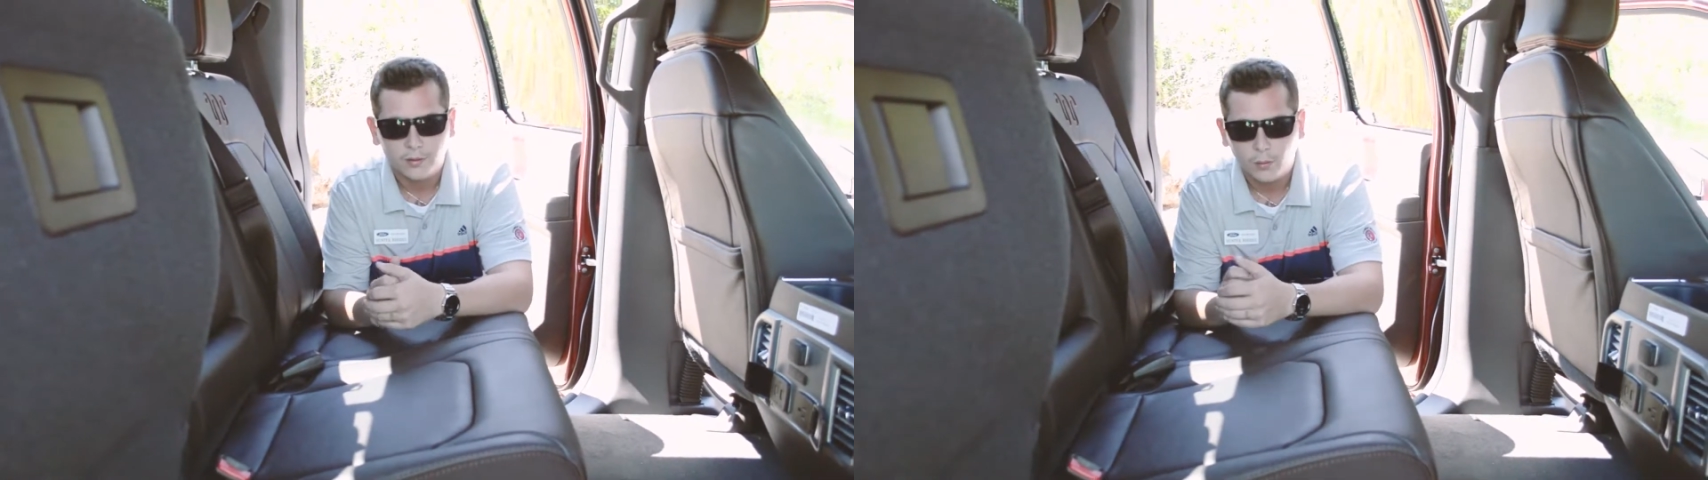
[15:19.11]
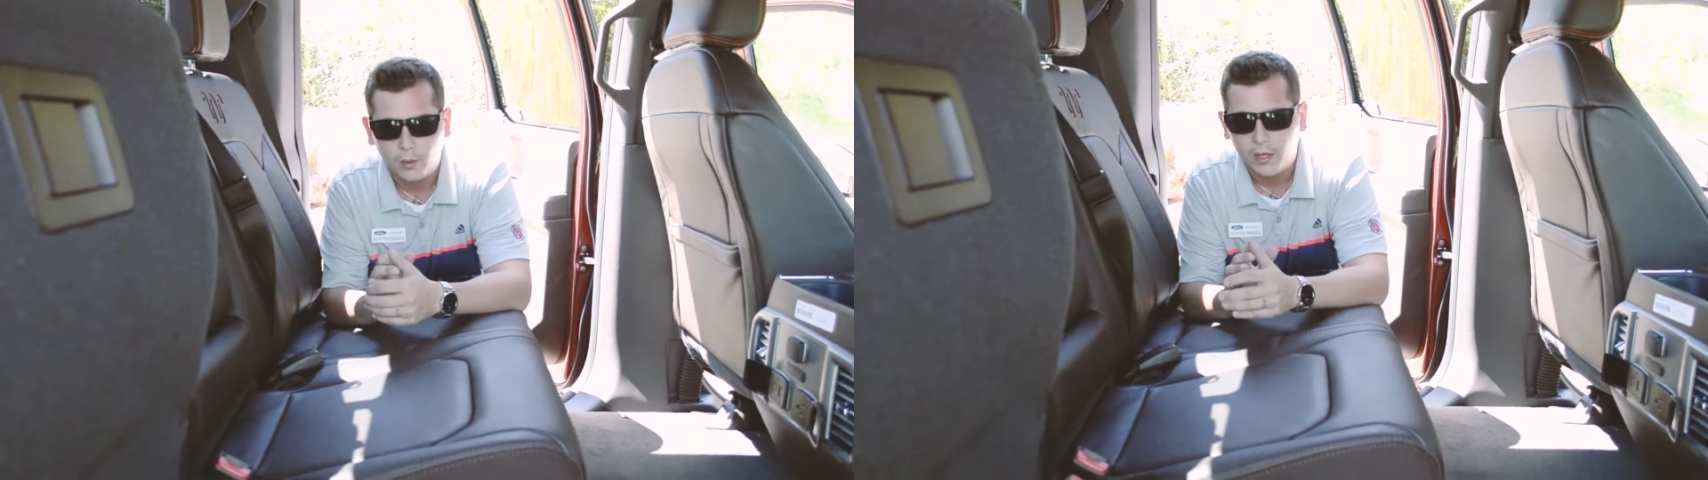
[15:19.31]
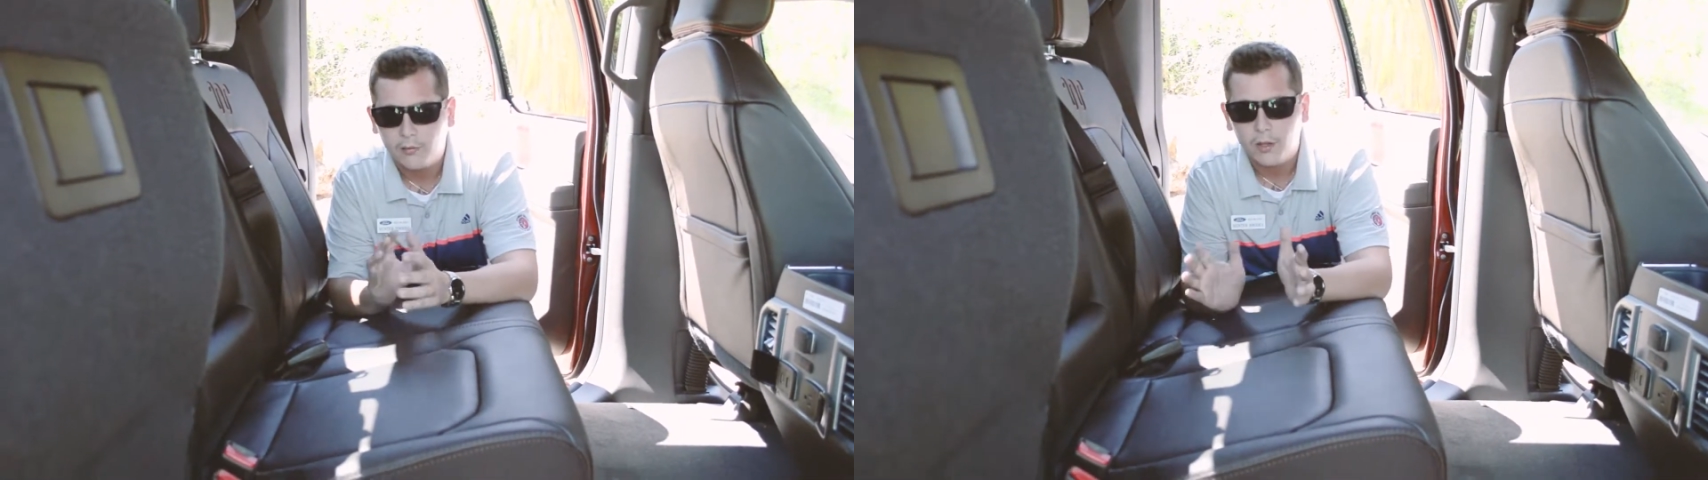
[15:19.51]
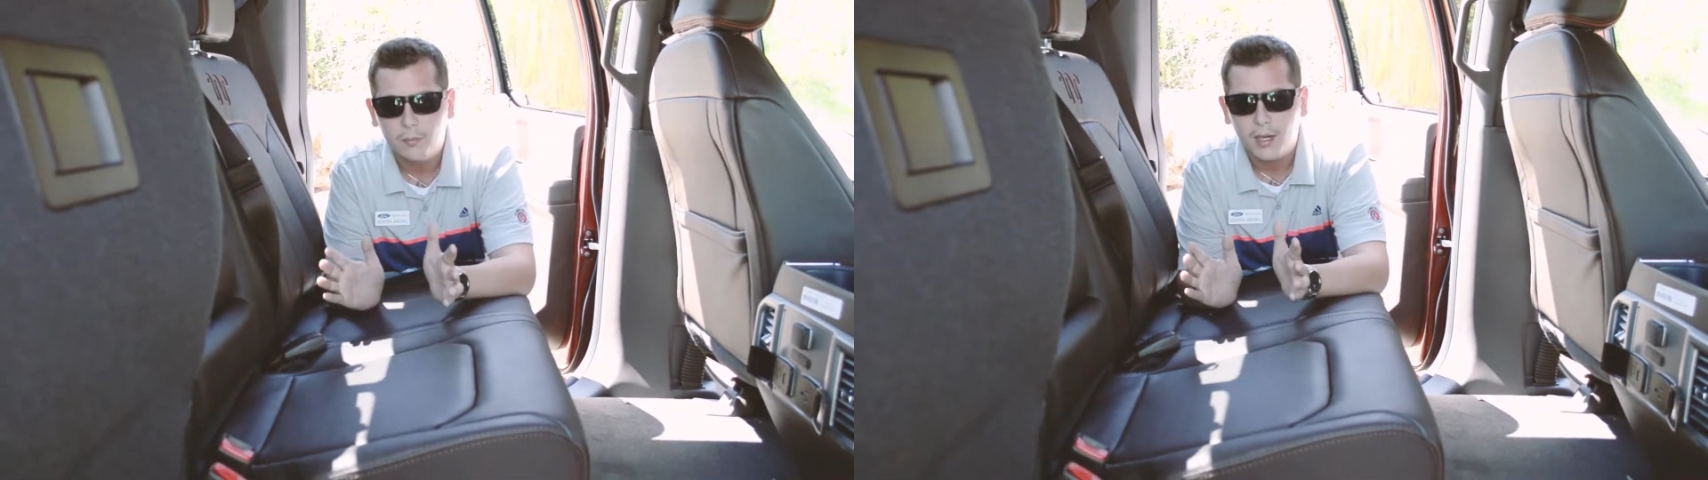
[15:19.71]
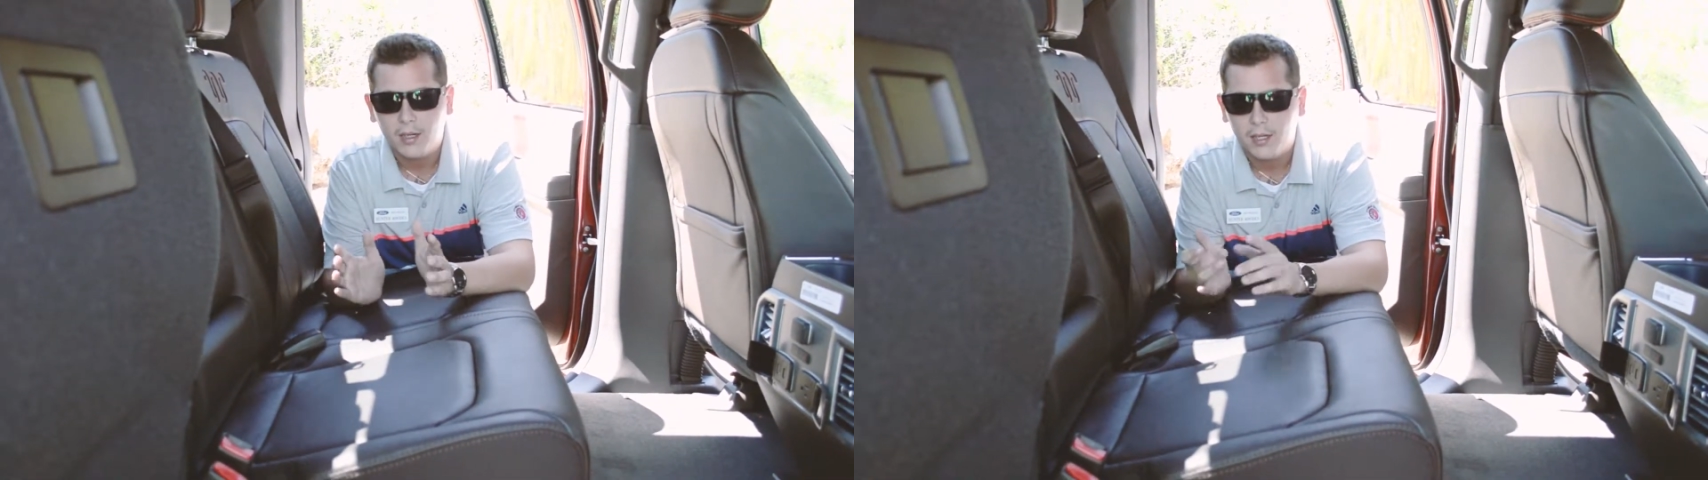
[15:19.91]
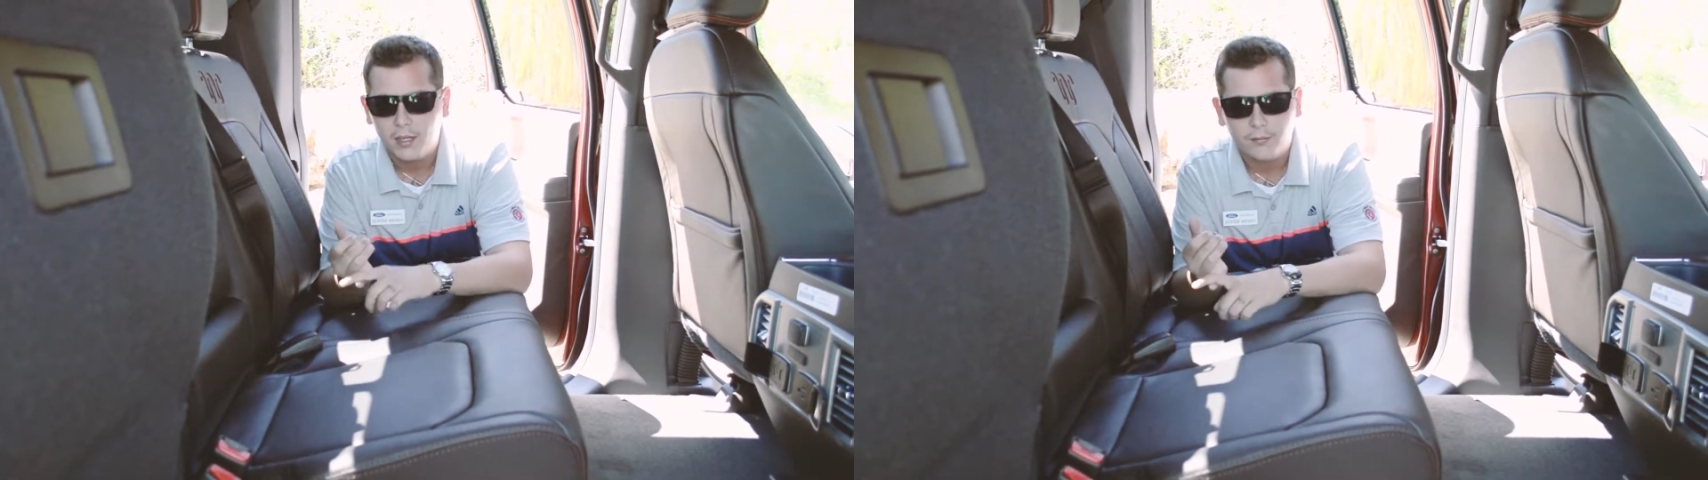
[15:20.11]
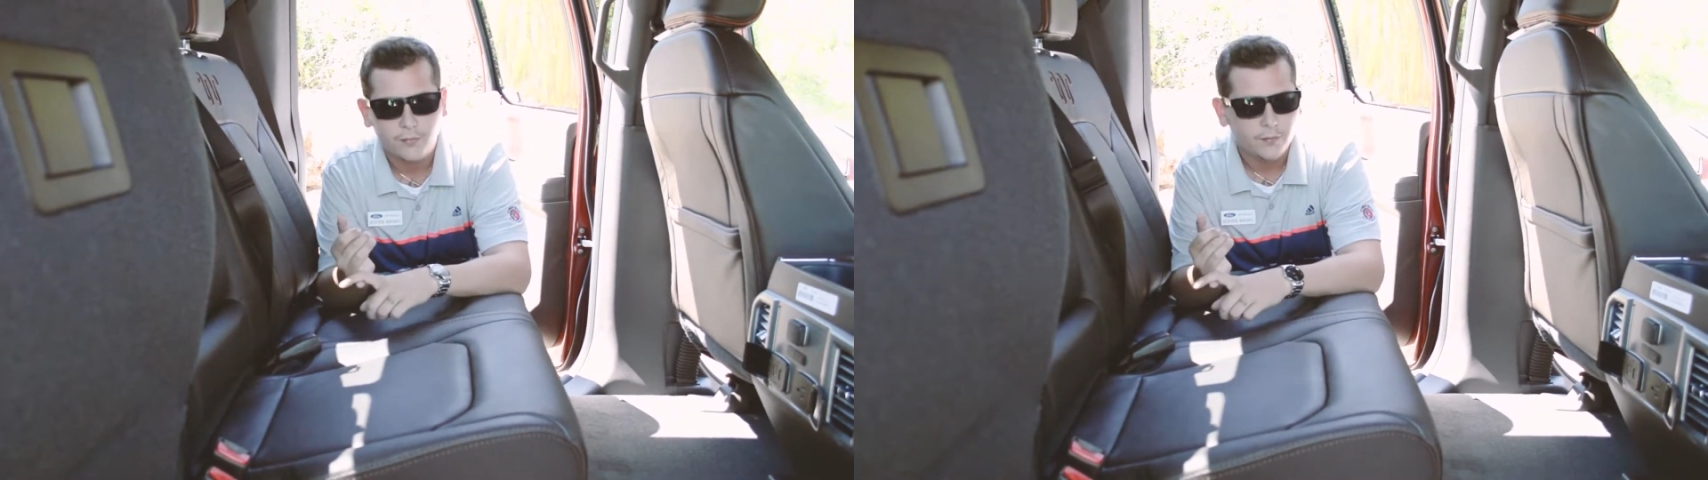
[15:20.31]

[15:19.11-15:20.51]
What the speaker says: So whatever you may need,